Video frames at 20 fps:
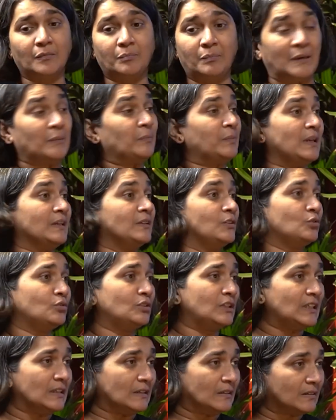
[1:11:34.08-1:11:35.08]
pipeline you
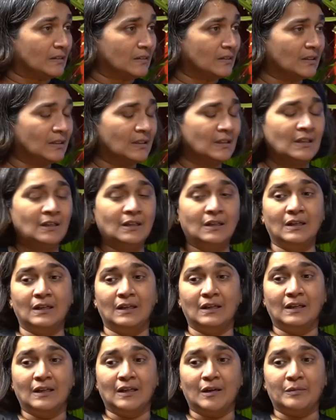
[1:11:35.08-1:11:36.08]
need.
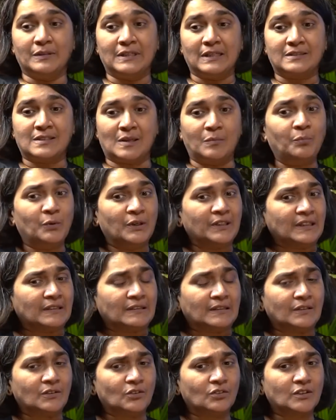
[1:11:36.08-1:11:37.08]
I mean, at some point, I
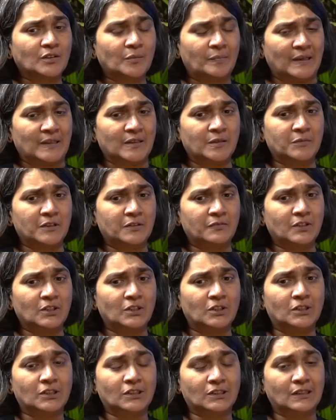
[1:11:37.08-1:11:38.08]
think during the pandemic, we
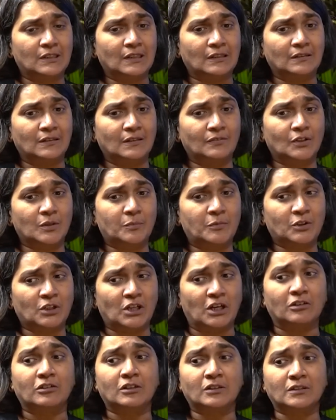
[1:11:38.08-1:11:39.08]
heard that there were about
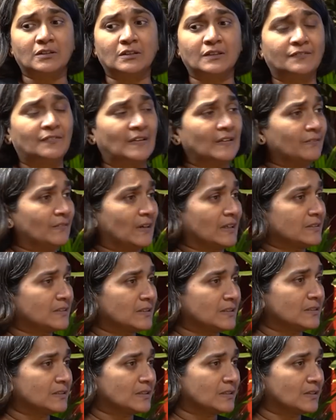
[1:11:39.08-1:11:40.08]
135
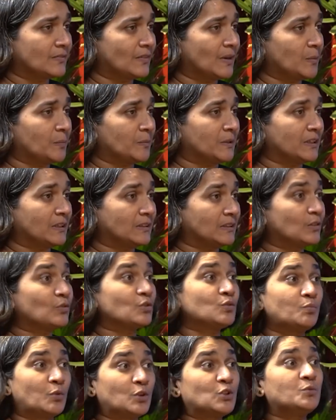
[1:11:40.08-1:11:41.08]
vaccines in development, and that
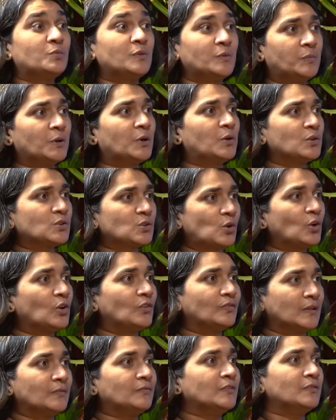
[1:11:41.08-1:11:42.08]
was possible because all
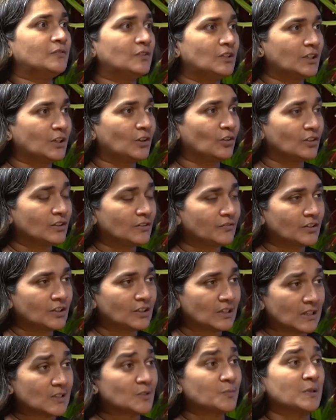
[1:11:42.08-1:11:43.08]
of them were working on
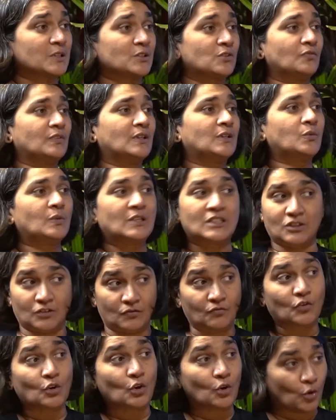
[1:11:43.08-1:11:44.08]
different aspects of that
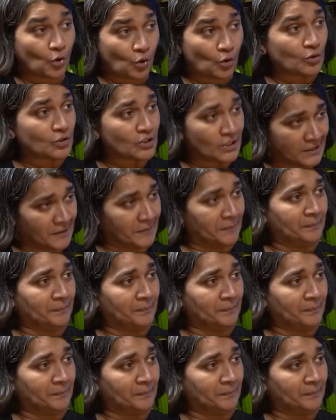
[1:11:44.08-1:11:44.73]
question for a long time.